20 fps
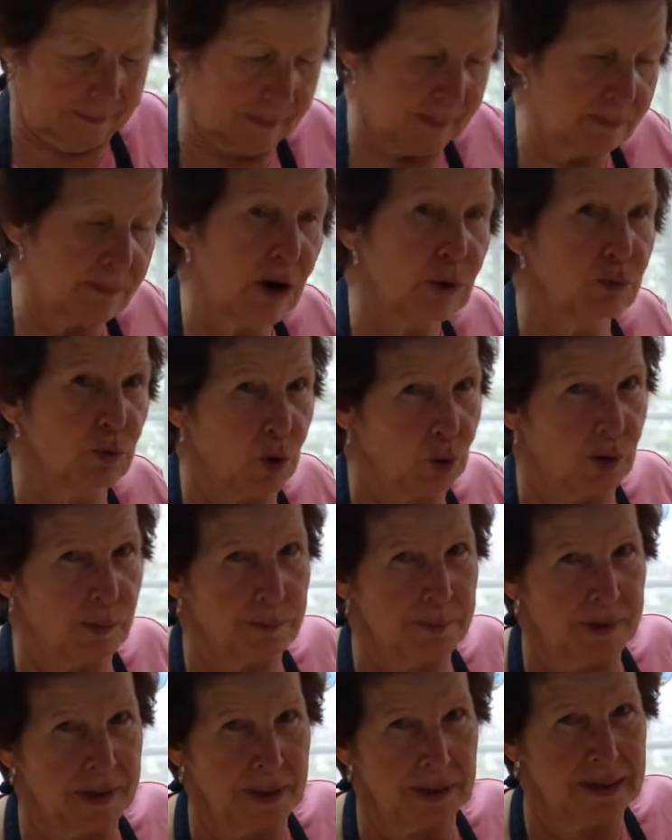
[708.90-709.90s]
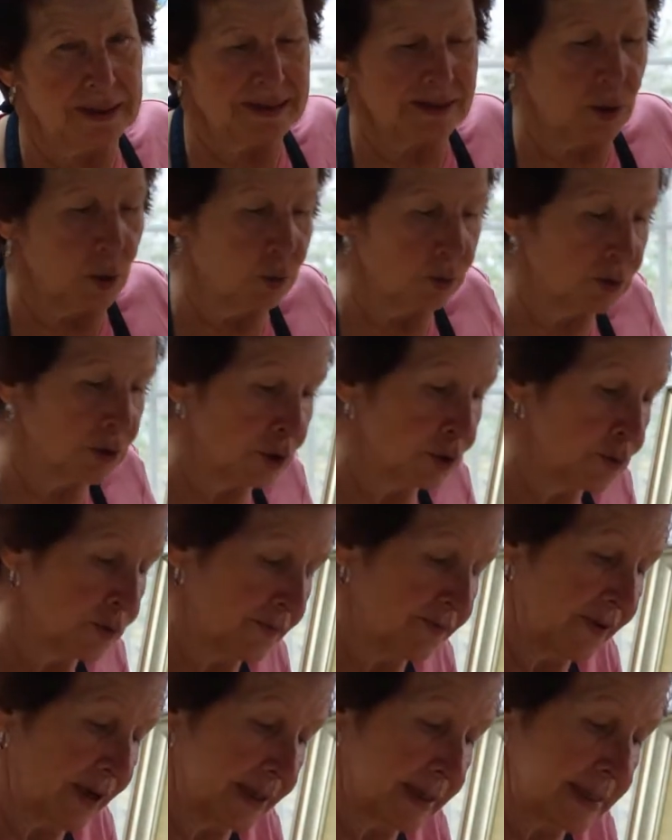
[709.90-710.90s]
My rolling pin is old too,
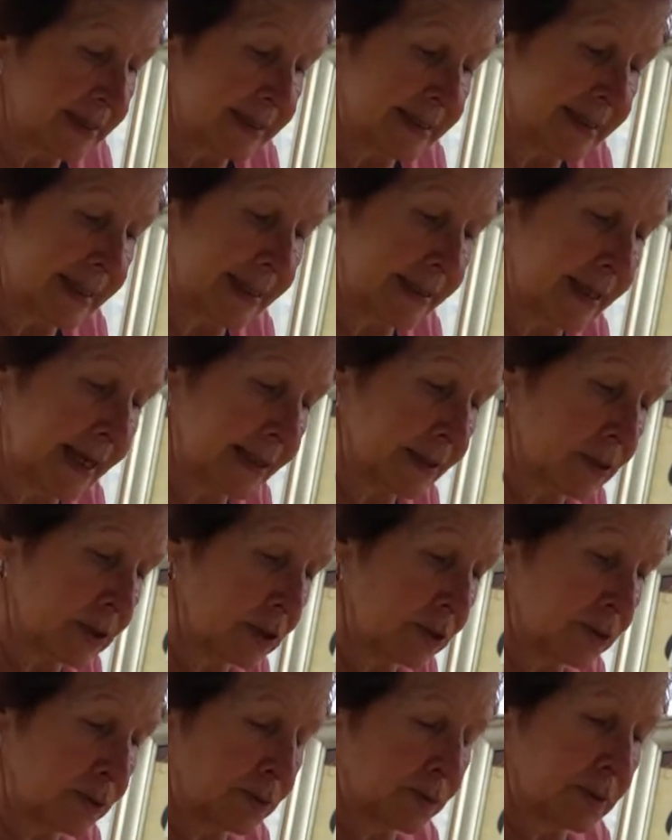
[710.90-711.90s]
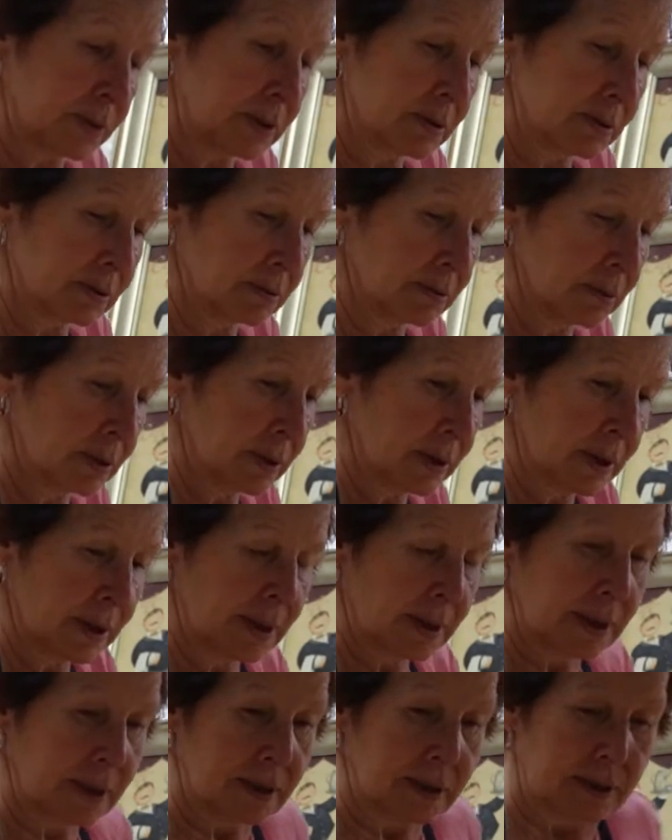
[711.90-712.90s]
if I didn't say that too.
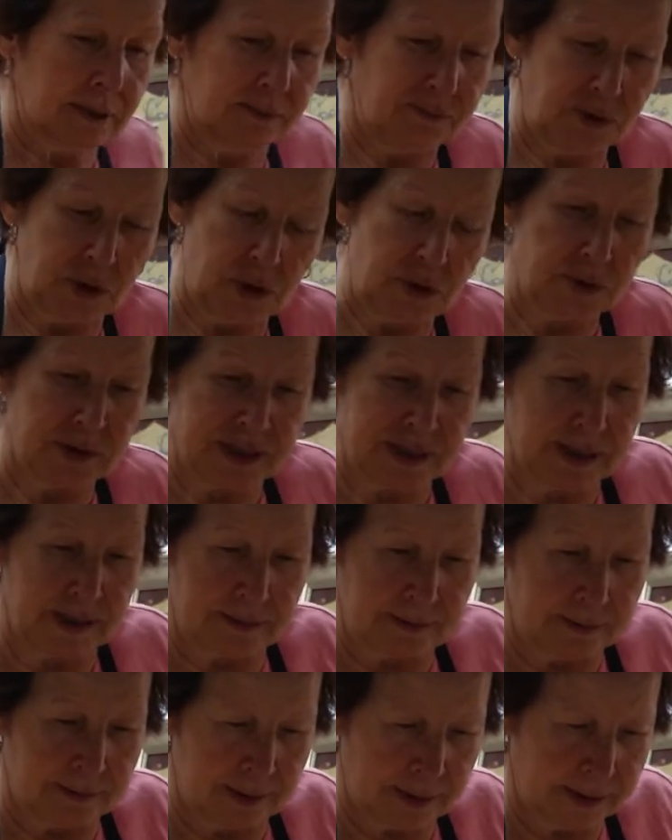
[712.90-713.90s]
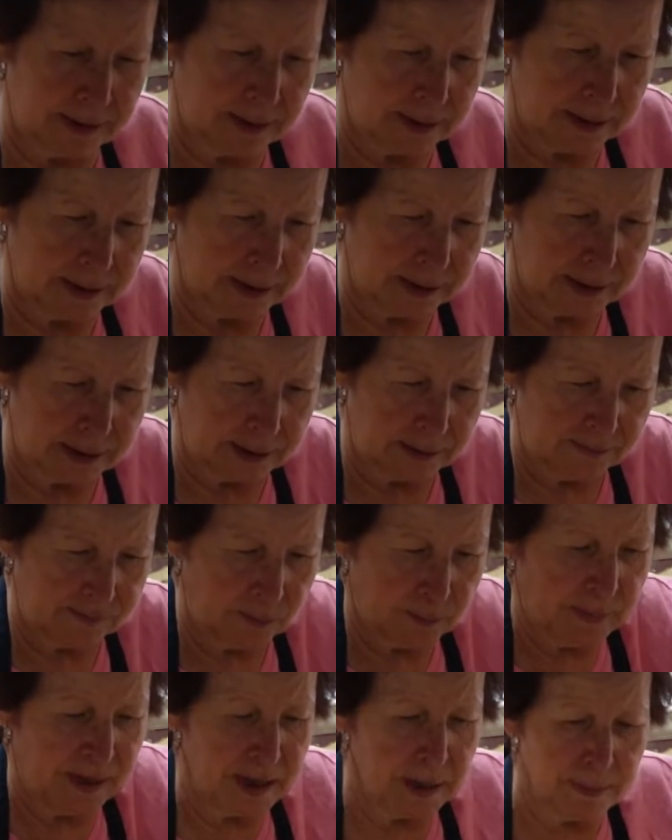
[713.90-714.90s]
Used it for
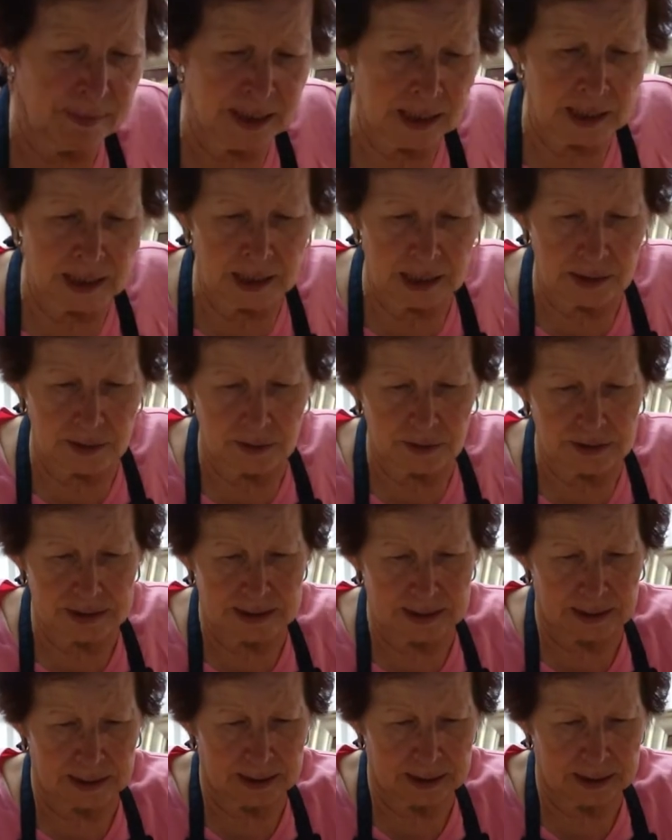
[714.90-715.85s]
many, many years.